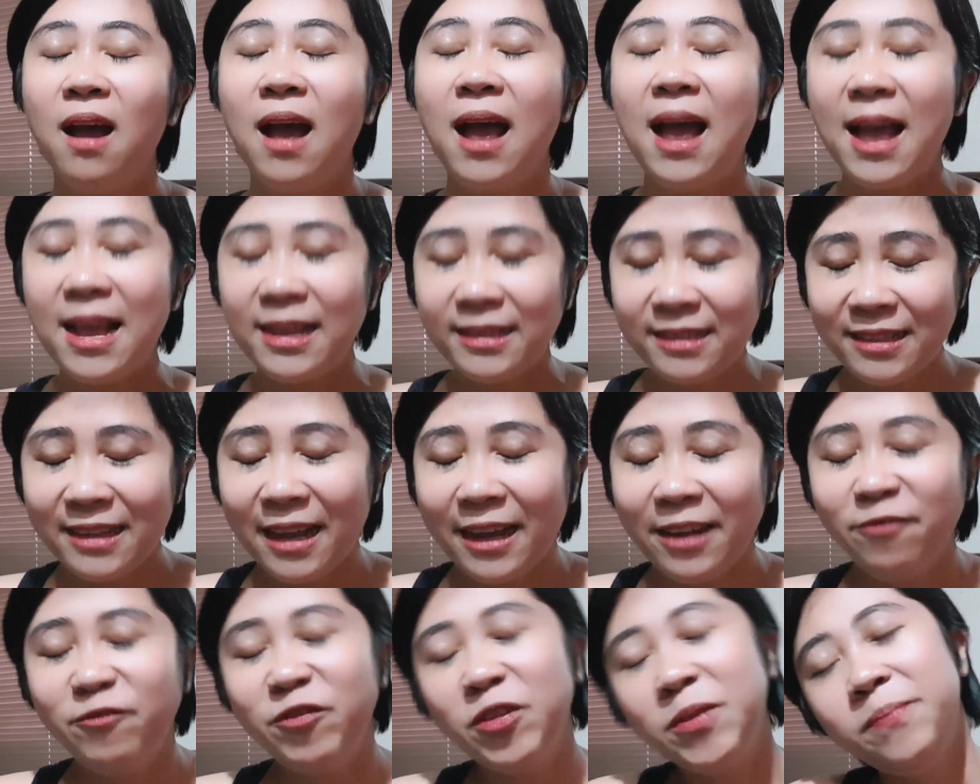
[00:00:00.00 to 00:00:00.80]

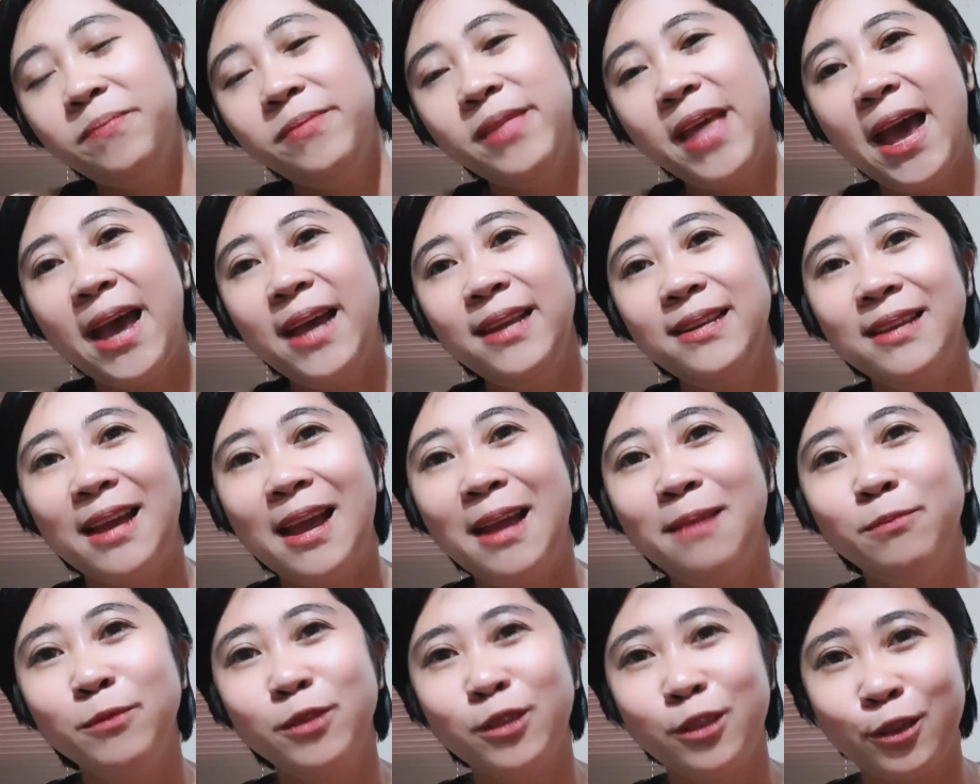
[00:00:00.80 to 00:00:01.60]
aside from that,
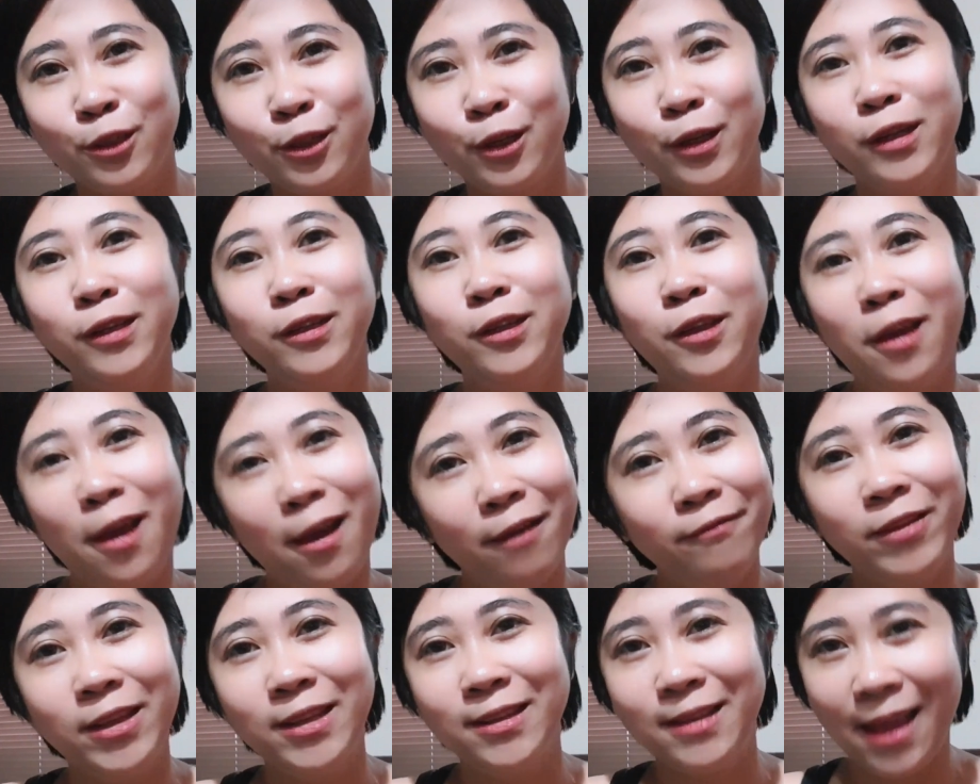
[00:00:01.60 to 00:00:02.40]
I'm sure you
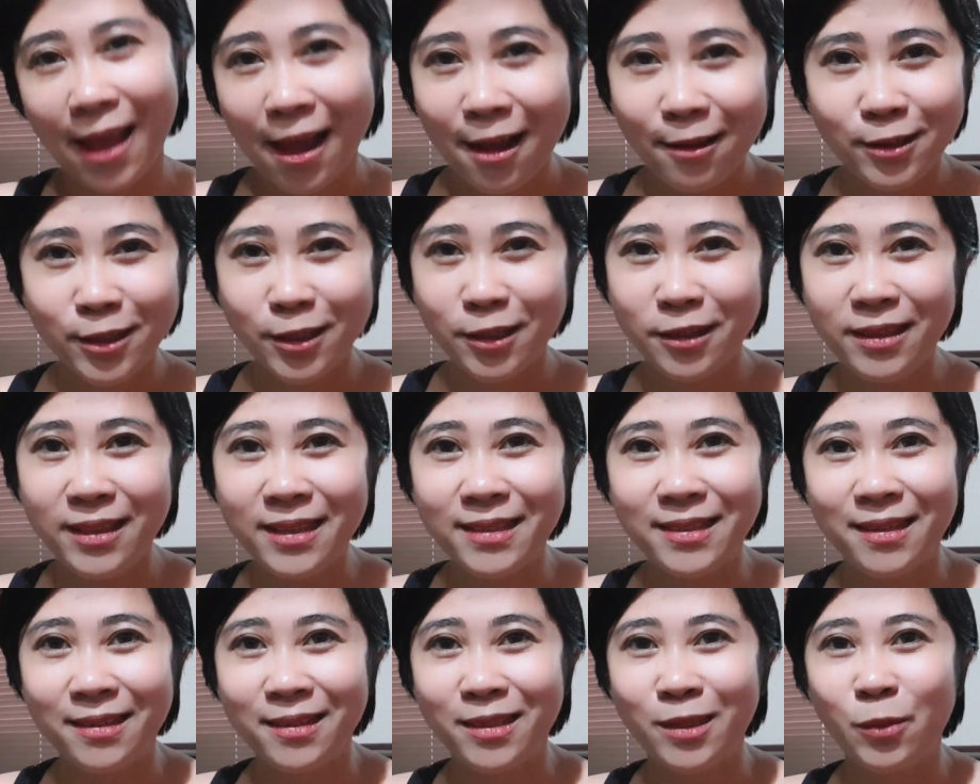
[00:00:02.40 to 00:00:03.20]
have encountered
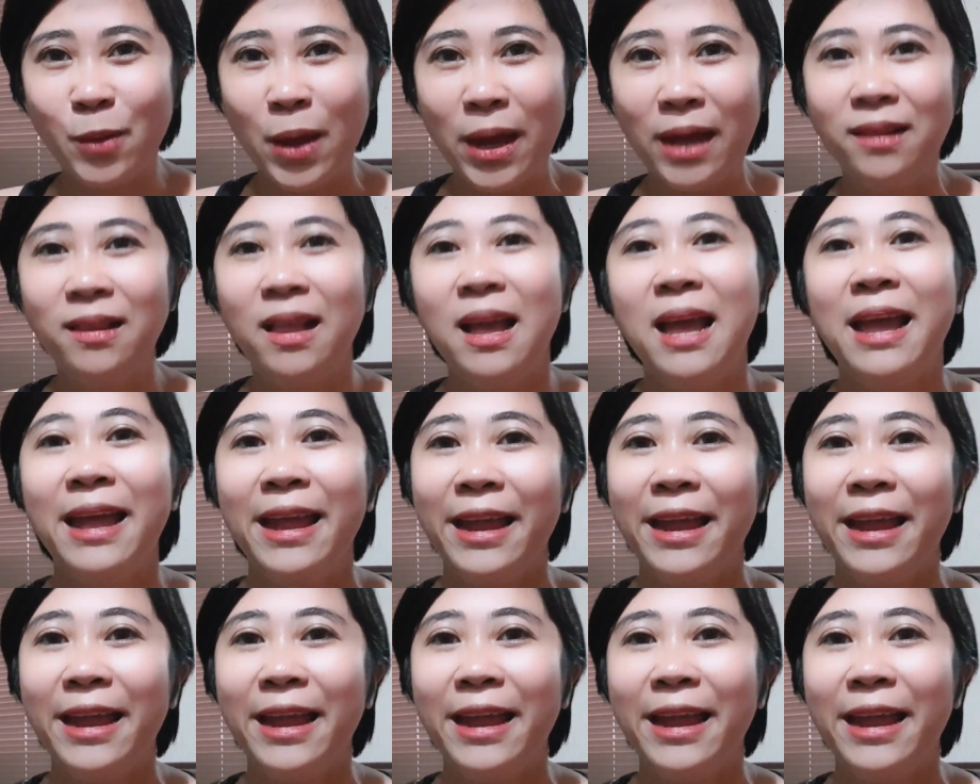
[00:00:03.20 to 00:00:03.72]
this as well.